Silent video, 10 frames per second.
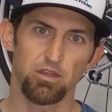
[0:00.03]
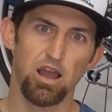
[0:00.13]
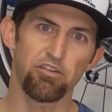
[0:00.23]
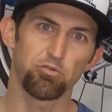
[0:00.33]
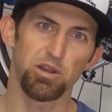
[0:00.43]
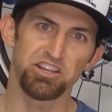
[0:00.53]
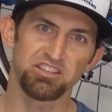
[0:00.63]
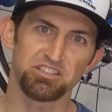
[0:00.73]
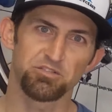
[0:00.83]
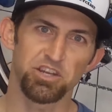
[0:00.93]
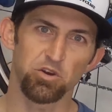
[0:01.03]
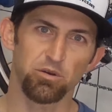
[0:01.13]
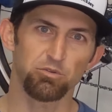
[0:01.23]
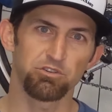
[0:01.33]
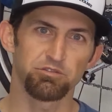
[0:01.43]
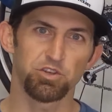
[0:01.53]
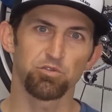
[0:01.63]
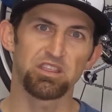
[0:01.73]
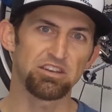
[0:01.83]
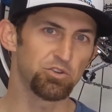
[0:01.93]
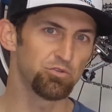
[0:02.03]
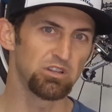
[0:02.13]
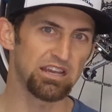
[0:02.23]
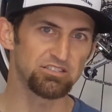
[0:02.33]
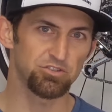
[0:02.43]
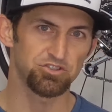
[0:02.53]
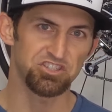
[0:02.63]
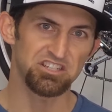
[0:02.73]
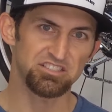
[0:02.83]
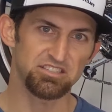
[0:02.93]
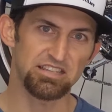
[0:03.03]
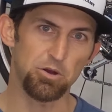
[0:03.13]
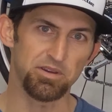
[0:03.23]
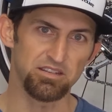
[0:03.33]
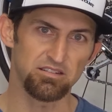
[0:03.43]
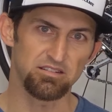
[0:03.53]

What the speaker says: Hi everybody, in this video I'm going to review the new Lazer Genesis helmet.